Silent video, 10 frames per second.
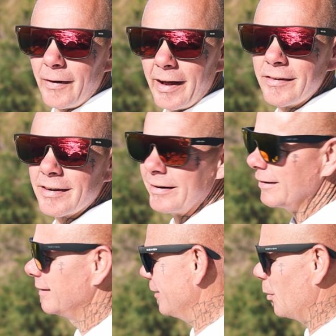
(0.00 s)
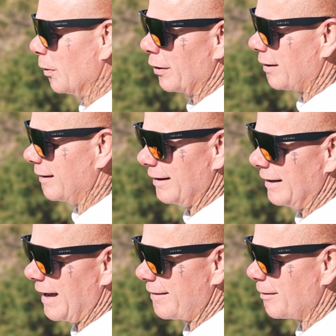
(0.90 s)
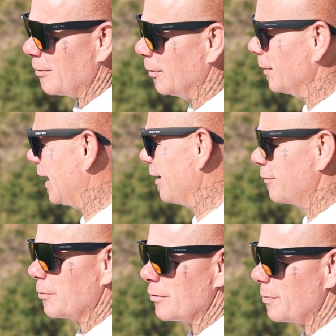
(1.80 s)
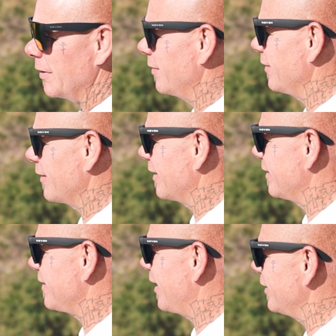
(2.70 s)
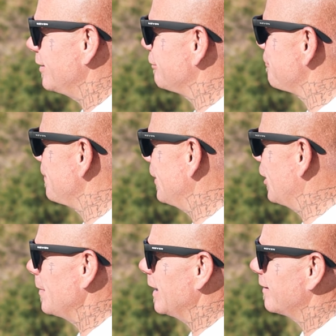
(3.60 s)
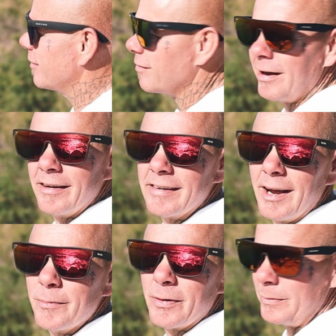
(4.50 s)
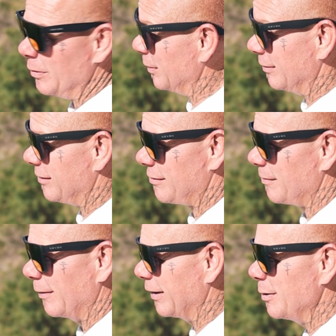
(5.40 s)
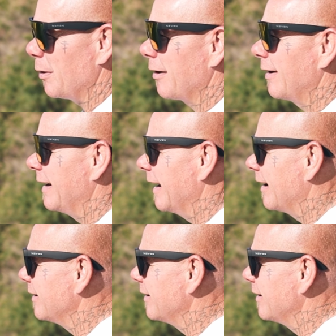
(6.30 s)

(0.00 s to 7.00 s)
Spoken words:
hunter or an ethical outdoorsman, they're gonna tell you, no man, there's a lot of times I'm doing just what you are right now.